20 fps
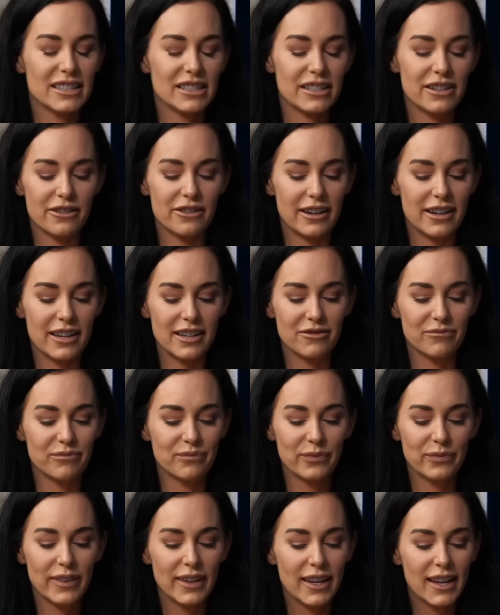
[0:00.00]
So good.
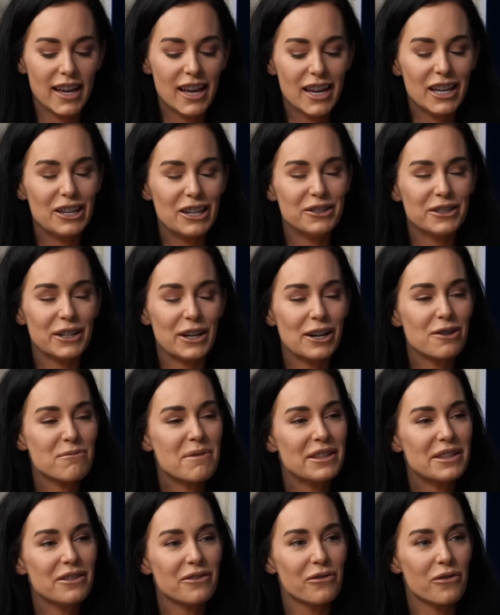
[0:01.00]
You talk
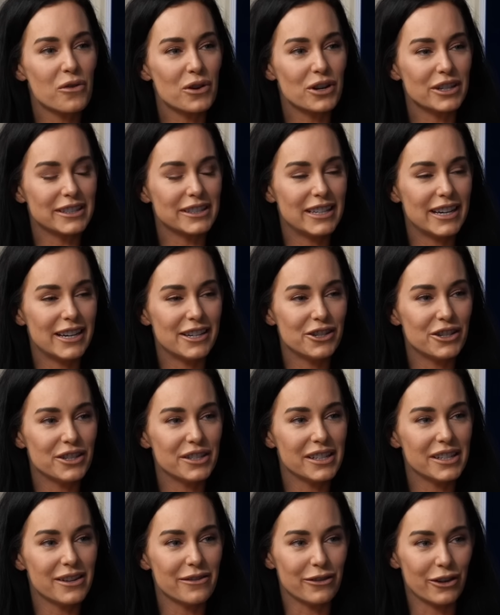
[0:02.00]
about the four
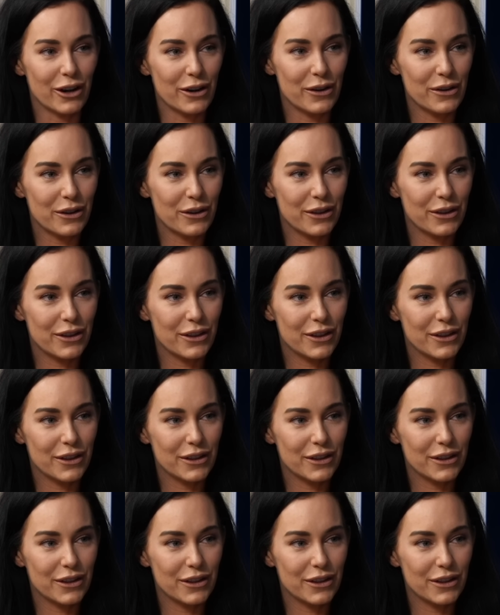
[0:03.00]
stages of growth.